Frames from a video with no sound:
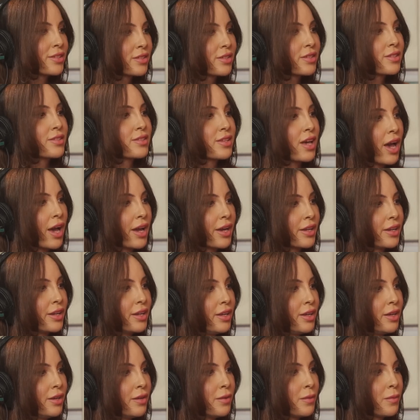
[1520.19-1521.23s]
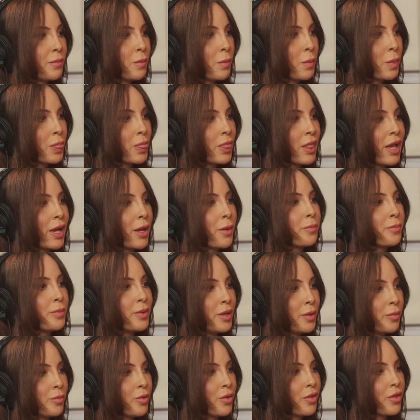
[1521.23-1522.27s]
society and
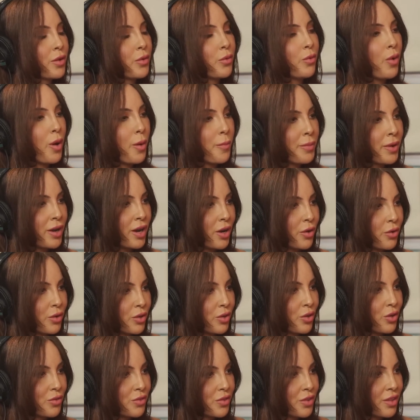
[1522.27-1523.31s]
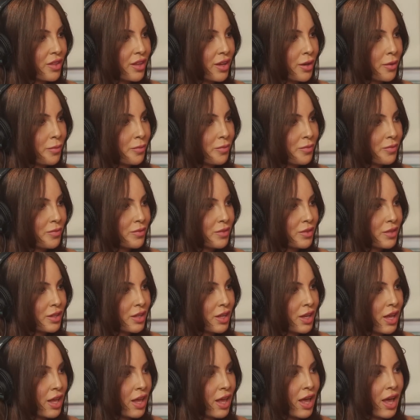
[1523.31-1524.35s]
people that want power over them.
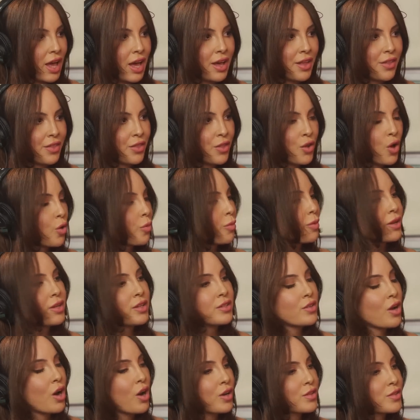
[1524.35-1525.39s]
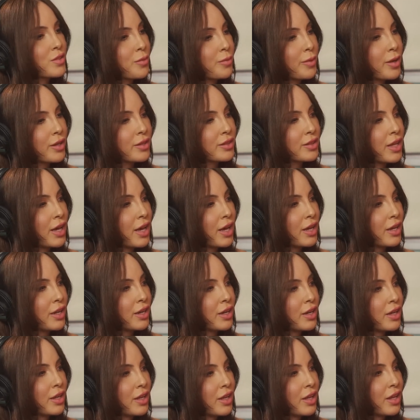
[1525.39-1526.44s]
And nobody talks about that.
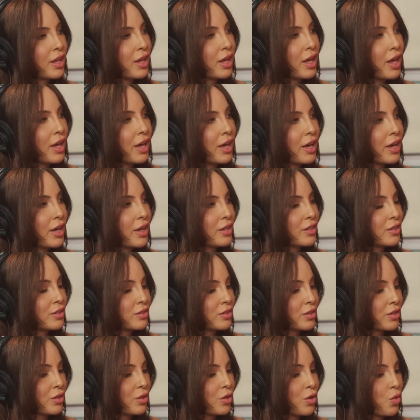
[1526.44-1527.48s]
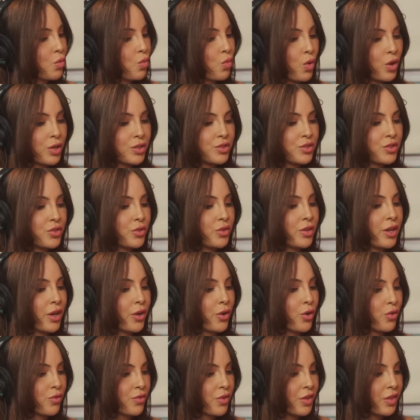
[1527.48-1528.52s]
And once you get
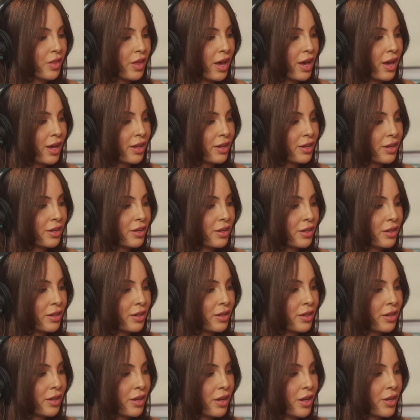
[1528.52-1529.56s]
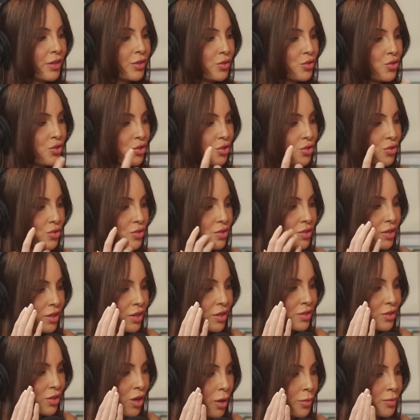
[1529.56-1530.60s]
over that and you choose to
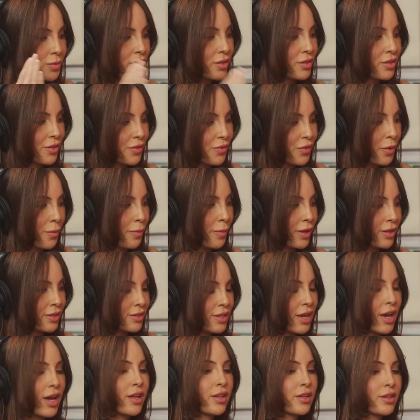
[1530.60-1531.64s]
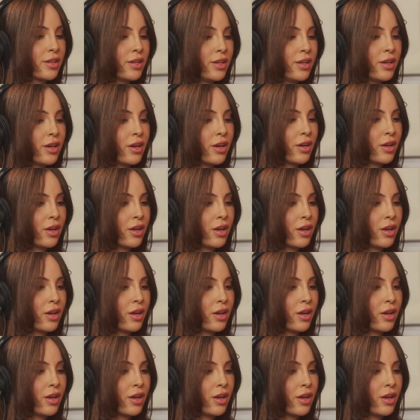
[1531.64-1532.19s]
adopt a different mentality